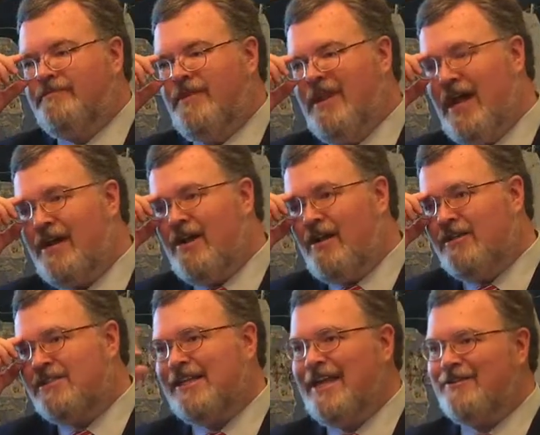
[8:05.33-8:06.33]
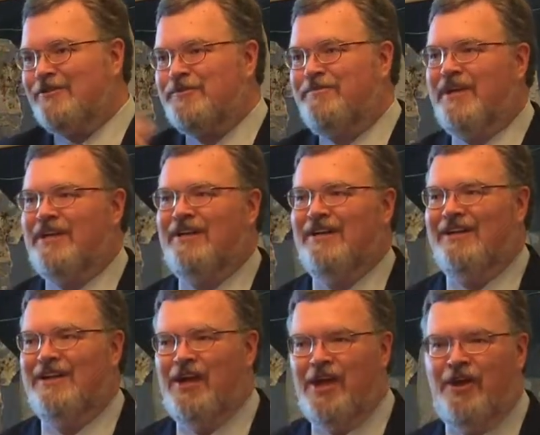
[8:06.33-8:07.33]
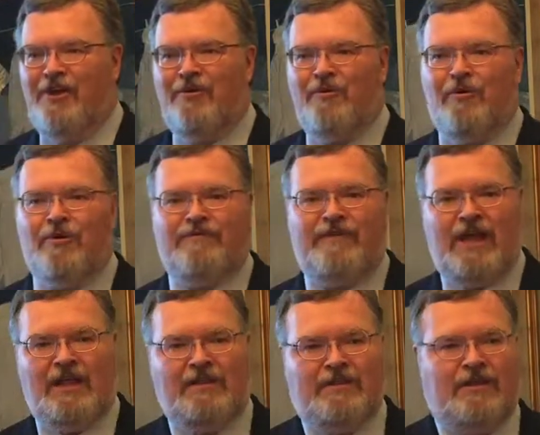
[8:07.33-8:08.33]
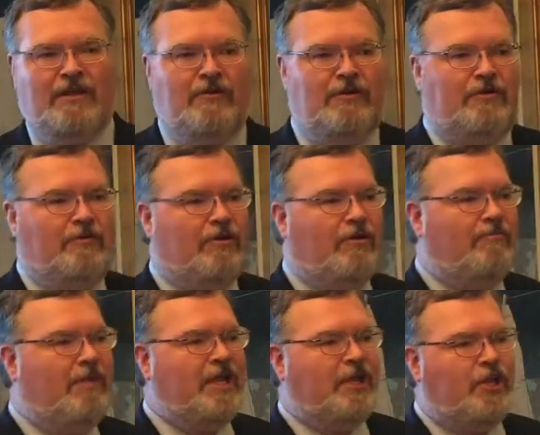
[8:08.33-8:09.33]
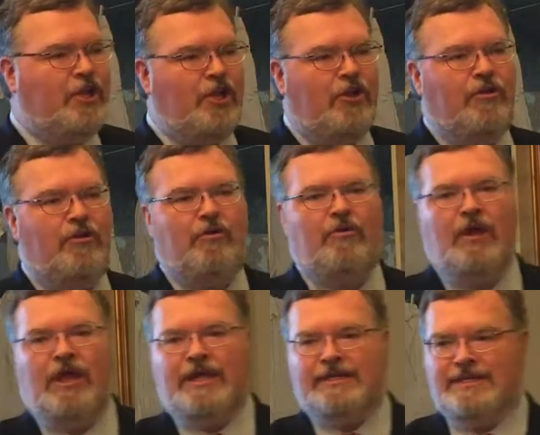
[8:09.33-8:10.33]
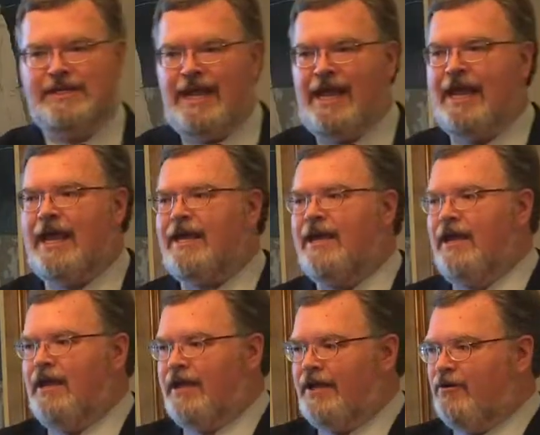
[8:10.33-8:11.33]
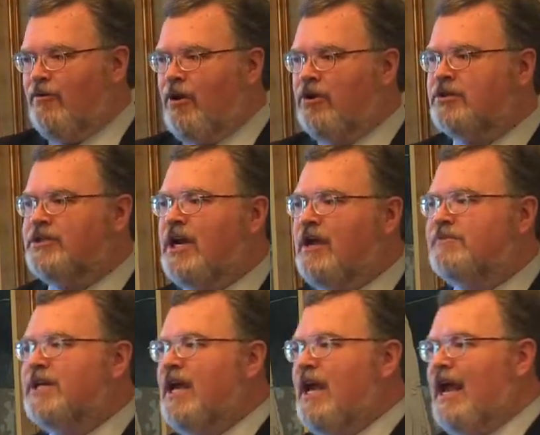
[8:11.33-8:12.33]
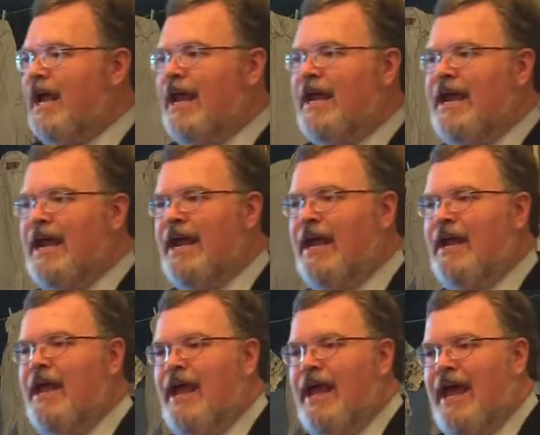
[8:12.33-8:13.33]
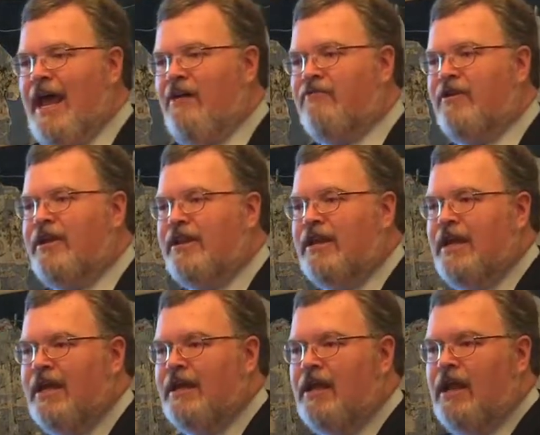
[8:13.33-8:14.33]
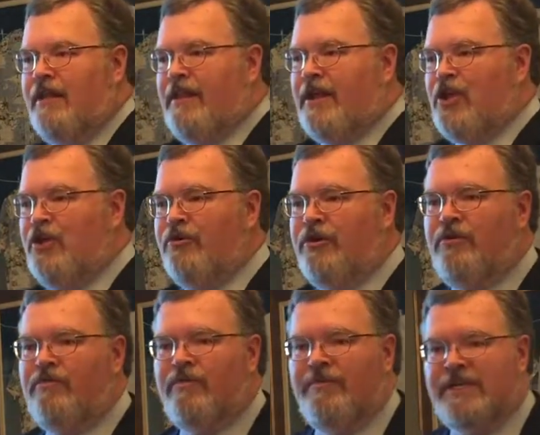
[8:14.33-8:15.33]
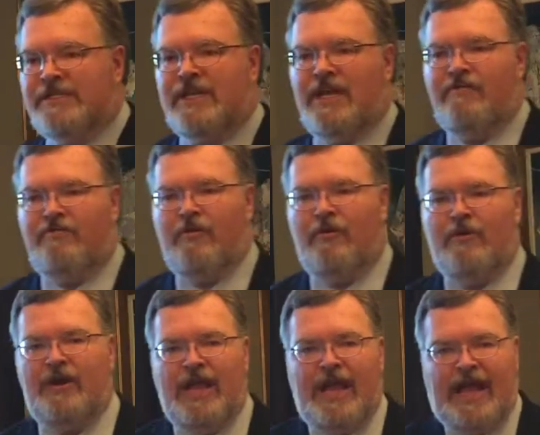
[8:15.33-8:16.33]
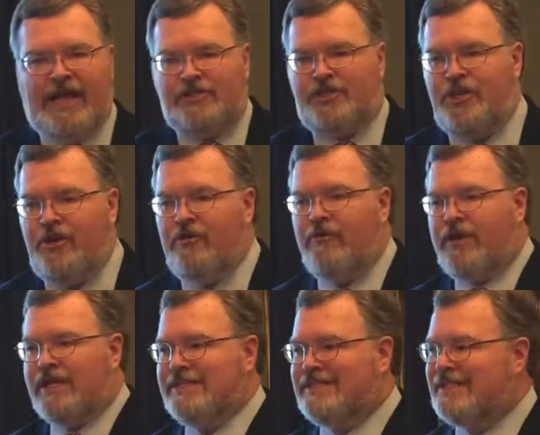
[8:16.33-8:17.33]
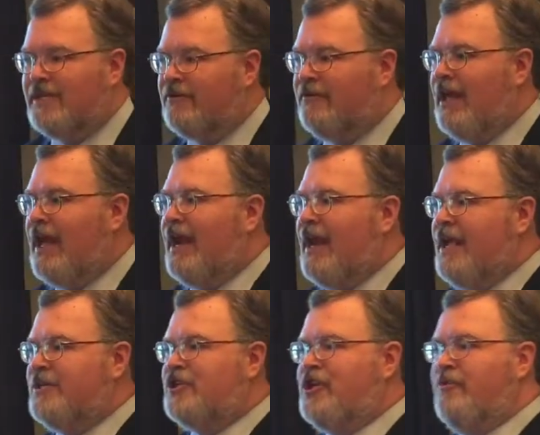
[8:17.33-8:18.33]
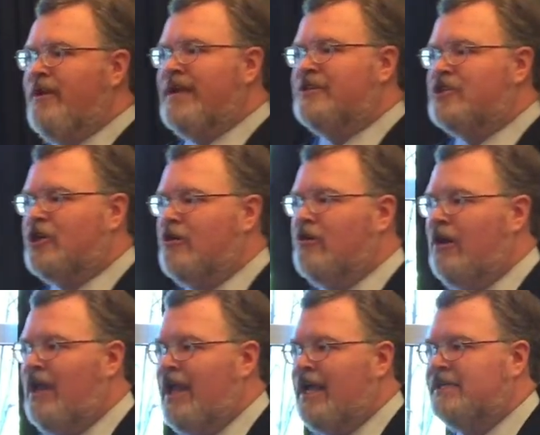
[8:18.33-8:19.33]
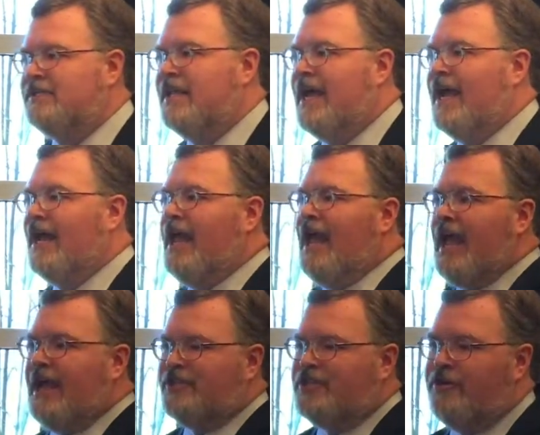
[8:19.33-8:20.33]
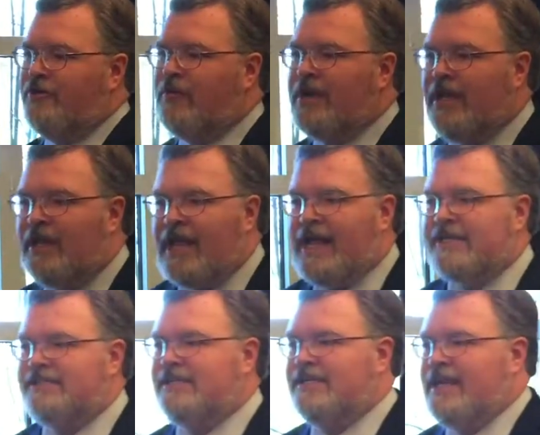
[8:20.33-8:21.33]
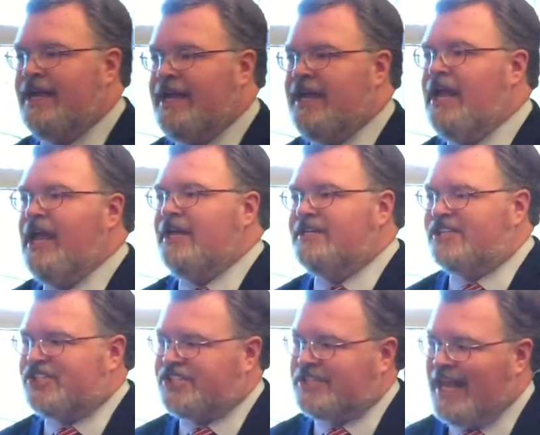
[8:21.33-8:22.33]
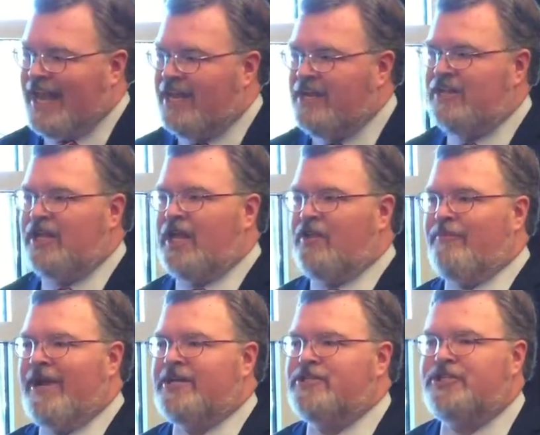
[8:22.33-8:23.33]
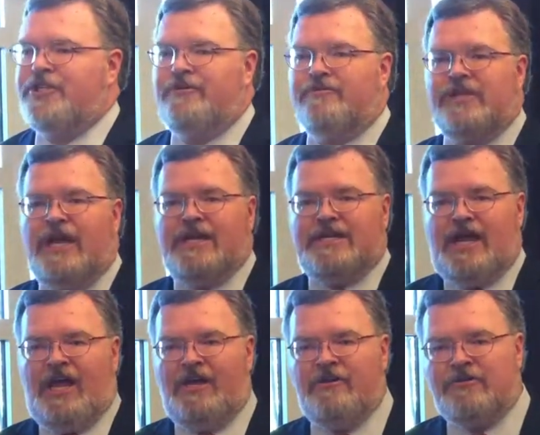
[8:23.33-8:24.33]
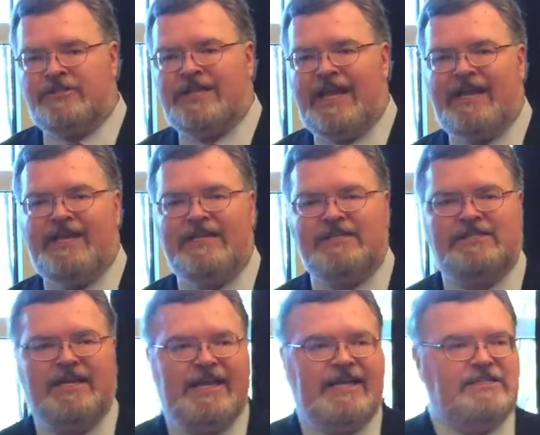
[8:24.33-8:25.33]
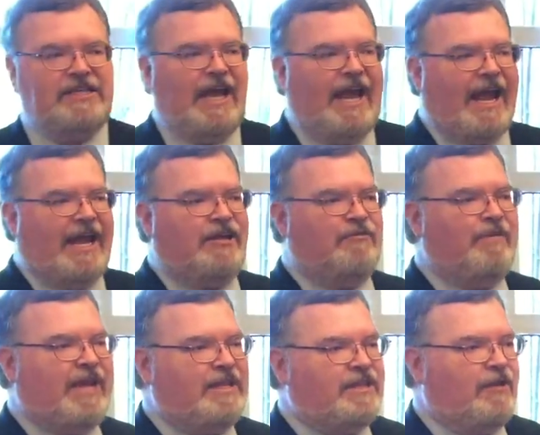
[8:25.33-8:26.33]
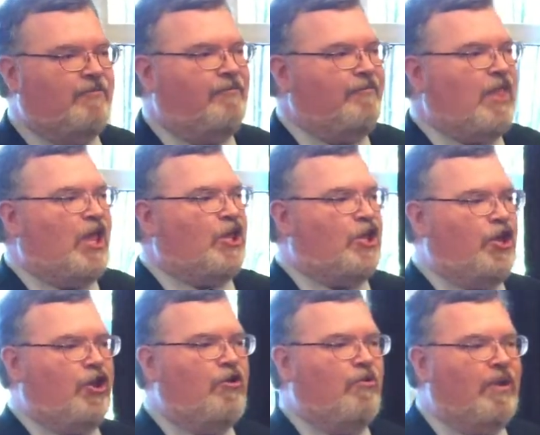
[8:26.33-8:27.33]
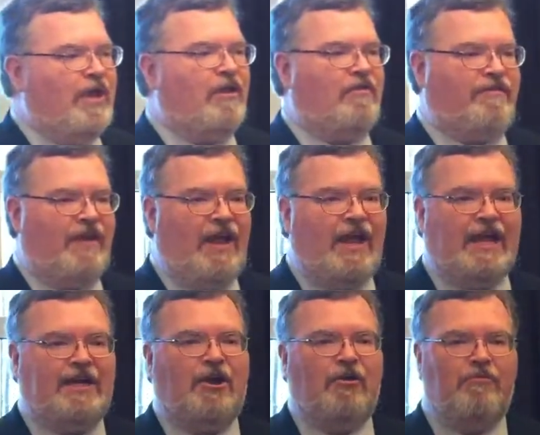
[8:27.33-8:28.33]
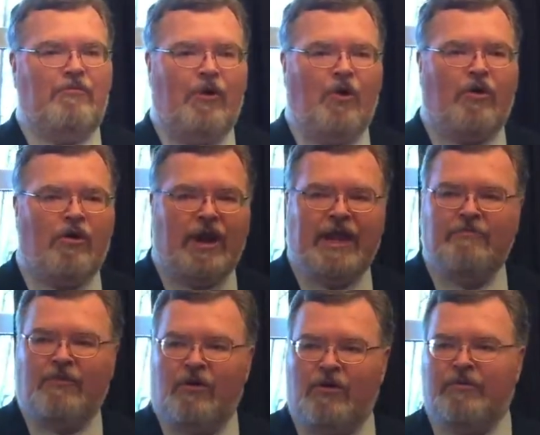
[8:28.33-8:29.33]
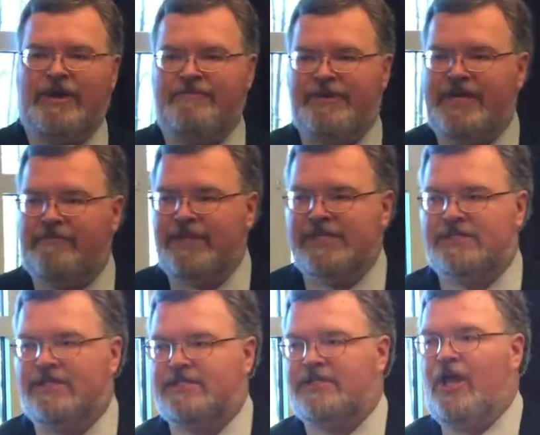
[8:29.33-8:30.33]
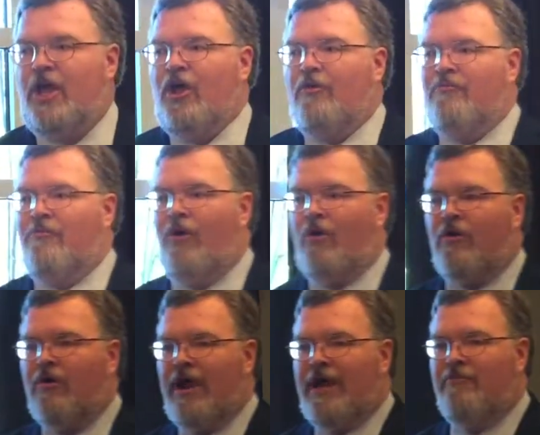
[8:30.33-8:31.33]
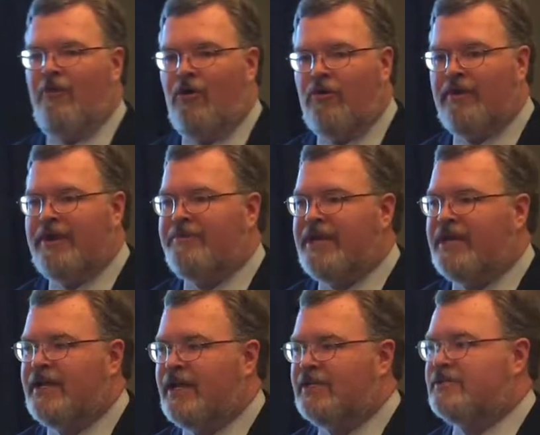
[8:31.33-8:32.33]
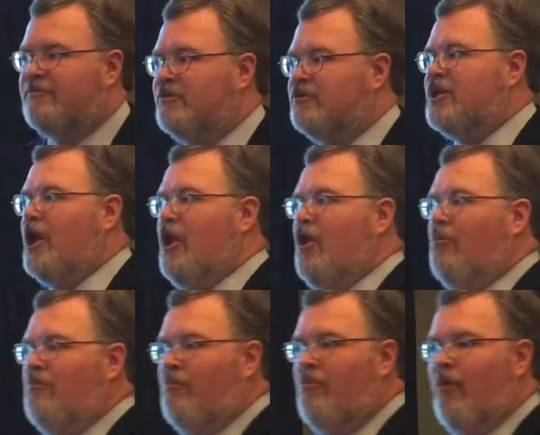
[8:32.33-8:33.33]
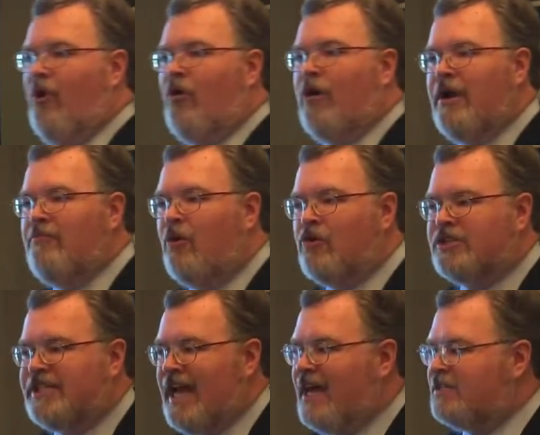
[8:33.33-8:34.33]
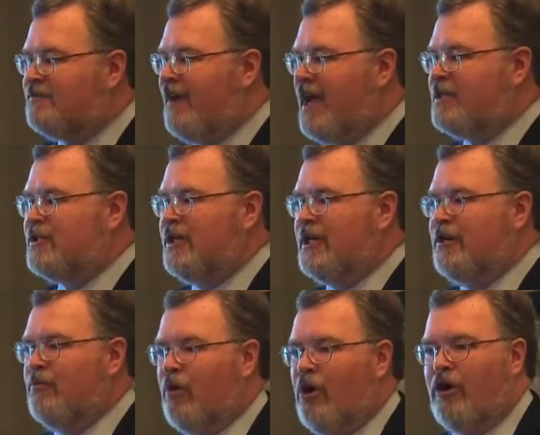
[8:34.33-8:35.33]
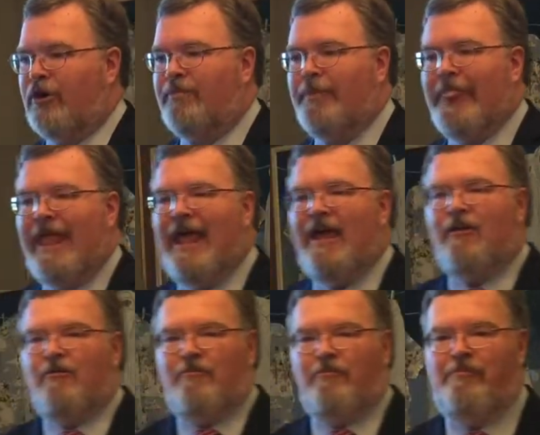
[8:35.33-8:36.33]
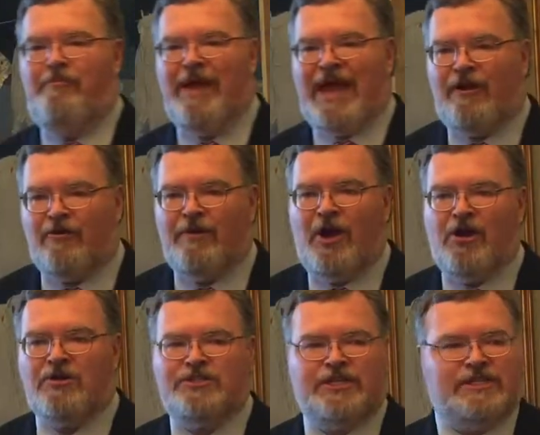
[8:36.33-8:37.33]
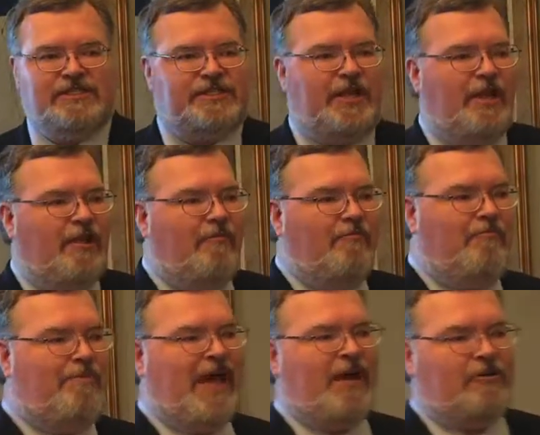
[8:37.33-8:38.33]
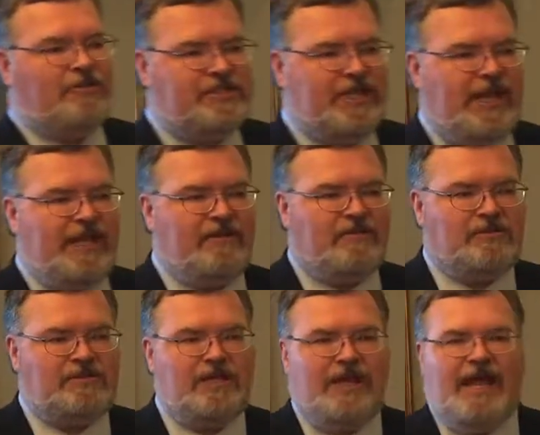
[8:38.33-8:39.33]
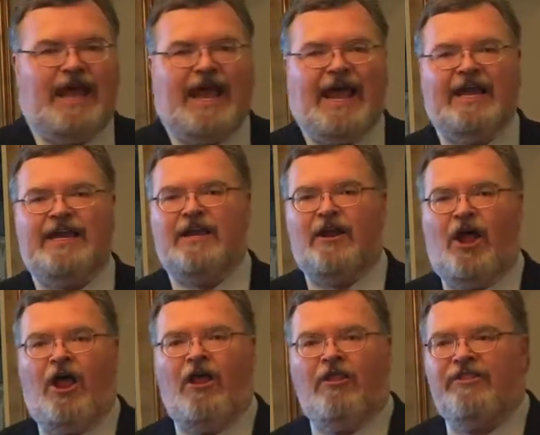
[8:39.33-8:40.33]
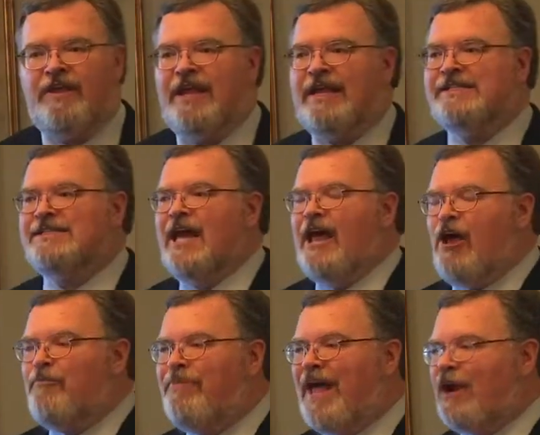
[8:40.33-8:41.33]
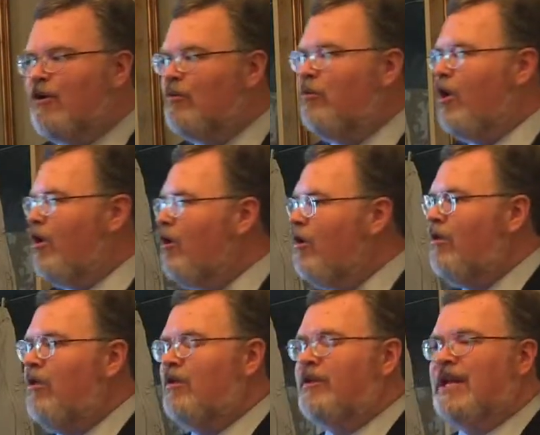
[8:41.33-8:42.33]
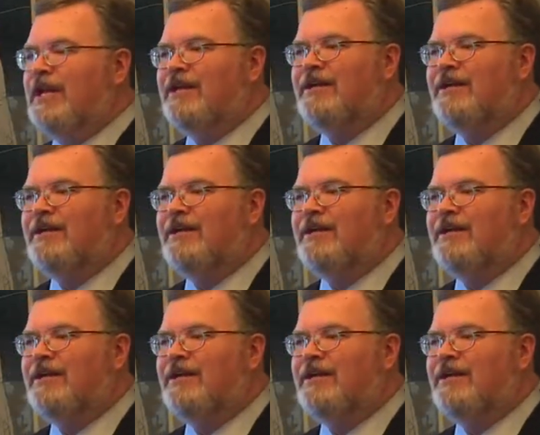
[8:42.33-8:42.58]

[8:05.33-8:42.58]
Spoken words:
Not all salesmen know or follow the golden rule, but you today, in your workshops and in everything that you do from this day forward, as you consider that, as you internalize that, as you realize the need to stand in the other man's shoes, to understand his needs, and to meet them, you will find more and more repeat business, more and more repeat customers, more and more satisfaction in your work, better margins, better sales, and in all things, a better world.